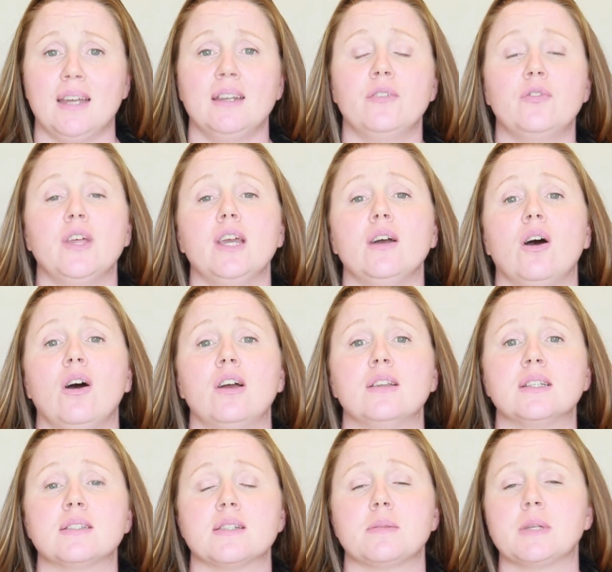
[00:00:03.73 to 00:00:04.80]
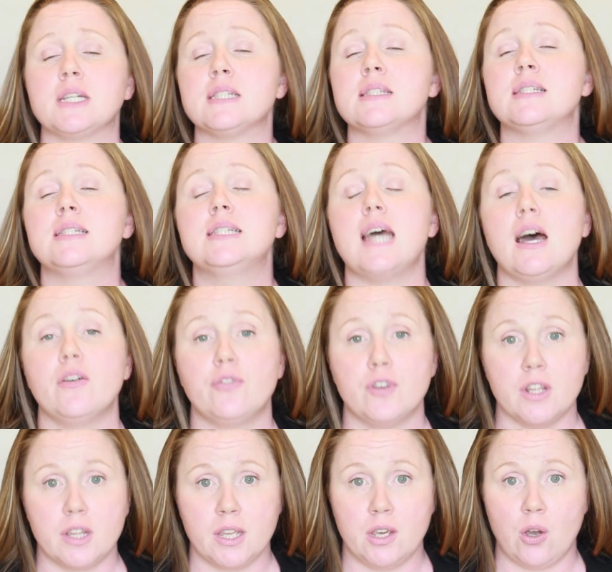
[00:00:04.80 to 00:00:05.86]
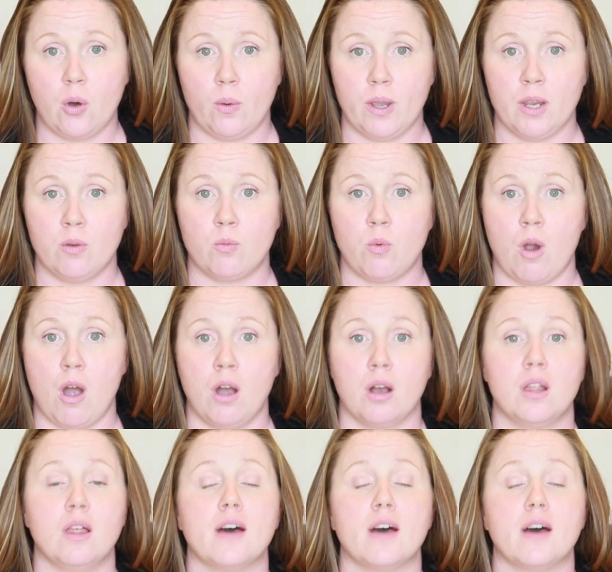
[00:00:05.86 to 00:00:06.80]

And if they are, then something is definitely going wrong.